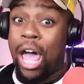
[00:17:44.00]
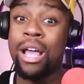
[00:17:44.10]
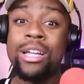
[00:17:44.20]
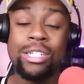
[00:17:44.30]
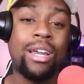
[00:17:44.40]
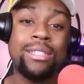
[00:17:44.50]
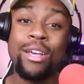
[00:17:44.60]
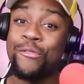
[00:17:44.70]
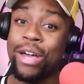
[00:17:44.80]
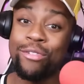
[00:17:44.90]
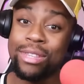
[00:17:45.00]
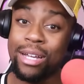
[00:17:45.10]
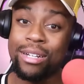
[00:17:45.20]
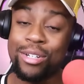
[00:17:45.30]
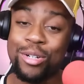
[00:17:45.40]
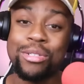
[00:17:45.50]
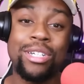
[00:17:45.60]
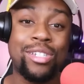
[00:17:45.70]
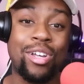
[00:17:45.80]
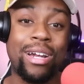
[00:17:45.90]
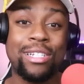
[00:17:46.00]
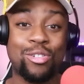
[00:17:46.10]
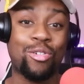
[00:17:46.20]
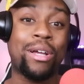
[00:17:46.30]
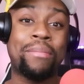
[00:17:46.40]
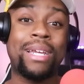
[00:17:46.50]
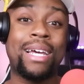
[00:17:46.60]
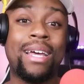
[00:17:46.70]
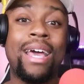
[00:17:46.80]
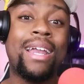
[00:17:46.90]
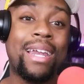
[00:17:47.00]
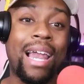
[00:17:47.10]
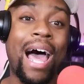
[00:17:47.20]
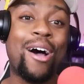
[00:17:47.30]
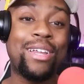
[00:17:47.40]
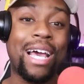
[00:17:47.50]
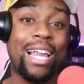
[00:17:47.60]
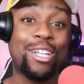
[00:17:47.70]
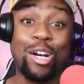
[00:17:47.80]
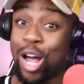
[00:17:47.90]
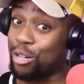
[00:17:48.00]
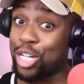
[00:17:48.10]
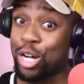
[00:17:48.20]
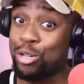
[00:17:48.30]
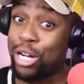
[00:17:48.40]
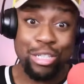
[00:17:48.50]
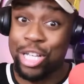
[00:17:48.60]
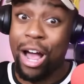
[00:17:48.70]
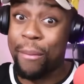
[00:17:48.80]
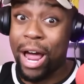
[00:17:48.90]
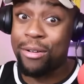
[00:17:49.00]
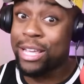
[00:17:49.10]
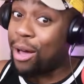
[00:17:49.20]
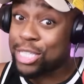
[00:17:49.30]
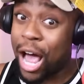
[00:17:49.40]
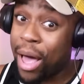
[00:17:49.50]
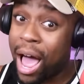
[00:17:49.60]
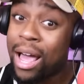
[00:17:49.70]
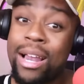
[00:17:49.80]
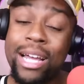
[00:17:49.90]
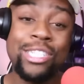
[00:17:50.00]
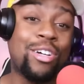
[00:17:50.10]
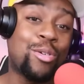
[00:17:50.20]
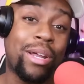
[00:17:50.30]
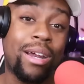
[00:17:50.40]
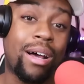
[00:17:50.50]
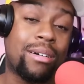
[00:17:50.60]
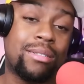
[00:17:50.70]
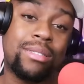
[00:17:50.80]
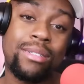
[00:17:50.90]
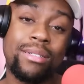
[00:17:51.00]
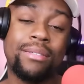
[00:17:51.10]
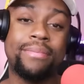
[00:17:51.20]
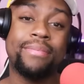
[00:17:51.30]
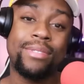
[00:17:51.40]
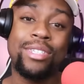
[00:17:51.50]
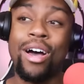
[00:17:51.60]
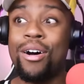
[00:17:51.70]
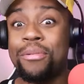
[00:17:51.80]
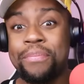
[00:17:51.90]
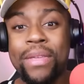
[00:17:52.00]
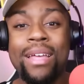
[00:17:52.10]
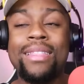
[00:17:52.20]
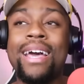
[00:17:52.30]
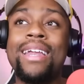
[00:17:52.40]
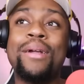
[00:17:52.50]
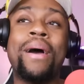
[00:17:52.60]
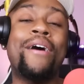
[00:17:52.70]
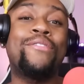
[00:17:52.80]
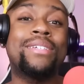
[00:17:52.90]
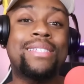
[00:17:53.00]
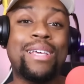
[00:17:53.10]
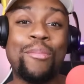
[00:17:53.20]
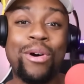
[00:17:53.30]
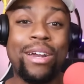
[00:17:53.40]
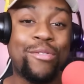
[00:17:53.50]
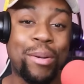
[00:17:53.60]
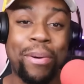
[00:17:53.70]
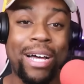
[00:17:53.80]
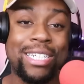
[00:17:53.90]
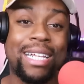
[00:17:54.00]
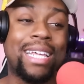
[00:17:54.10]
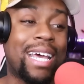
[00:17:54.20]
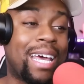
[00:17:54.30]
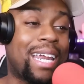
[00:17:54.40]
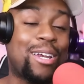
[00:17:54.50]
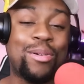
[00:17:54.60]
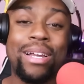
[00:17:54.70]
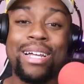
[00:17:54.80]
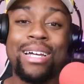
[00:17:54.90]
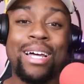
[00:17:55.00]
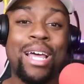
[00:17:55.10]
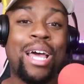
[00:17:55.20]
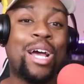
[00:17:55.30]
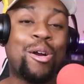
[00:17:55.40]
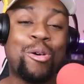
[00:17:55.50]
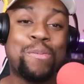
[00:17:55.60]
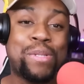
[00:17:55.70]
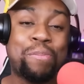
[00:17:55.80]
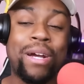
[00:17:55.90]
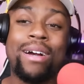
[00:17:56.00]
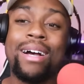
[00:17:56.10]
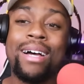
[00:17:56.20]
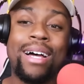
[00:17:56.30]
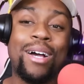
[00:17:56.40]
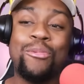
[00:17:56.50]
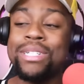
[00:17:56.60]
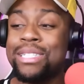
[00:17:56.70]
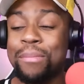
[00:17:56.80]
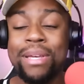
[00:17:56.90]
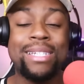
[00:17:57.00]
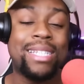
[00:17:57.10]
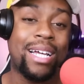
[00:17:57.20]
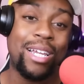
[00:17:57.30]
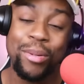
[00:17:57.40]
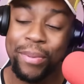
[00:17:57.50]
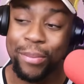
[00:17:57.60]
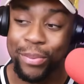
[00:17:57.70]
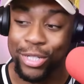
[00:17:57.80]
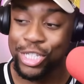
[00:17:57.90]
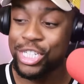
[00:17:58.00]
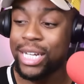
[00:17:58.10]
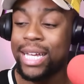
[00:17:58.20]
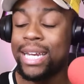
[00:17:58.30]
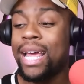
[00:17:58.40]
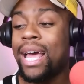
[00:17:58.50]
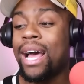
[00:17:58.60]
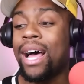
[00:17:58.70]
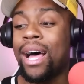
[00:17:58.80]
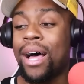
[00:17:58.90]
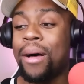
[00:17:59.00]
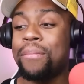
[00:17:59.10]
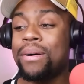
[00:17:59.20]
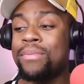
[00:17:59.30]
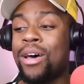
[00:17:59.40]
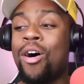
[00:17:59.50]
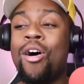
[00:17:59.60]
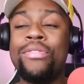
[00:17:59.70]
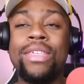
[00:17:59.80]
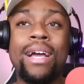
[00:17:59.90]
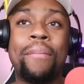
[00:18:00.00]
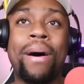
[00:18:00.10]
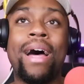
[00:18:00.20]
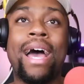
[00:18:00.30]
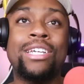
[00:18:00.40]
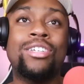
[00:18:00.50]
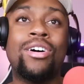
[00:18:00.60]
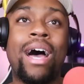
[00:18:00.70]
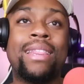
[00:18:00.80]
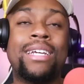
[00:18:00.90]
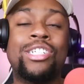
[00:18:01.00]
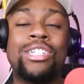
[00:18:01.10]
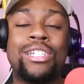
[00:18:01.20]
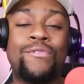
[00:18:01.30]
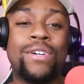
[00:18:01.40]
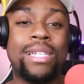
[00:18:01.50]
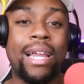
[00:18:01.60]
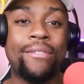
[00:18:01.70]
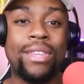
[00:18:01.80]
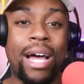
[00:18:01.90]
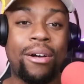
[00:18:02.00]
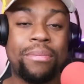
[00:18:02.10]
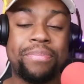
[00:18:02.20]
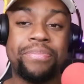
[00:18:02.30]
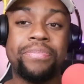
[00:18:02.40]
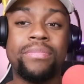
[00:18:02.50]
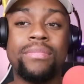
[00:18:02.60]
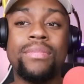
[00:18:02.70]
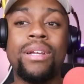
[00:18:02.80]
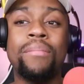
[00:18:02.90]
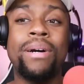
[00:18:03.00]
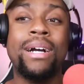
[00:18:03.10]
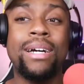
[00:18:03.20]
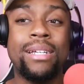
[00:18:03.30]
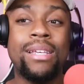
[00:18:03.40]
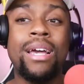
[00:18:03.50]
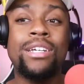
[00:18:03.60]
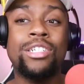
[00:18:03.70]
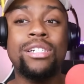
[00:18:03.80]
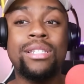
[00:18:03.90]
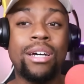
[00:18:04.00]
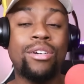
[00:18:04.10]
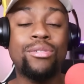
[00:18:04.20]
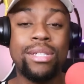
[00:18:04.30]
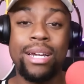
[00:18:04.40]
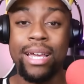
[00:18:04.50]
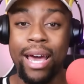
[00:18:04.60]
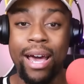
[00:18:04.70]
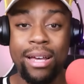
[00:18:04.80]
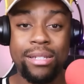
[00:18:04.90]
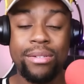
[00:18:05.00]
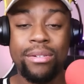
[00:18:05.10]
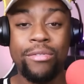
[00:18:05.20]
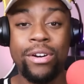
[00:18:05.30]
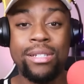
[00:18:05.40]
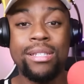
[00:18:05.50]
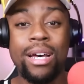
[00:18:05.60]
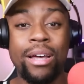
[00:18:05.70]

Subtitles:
That's her favorite thing to do. She'll start to scream and the loud yelling. What are you talking about? Like, she'll do one of those. So they ended up having somewhat of an apology at the end. They do a little group spirit hug, which to me is still a little bit of bullshit. The whole thing about Ashley, though, I think she just feels left out because she's still new to the cast versus the other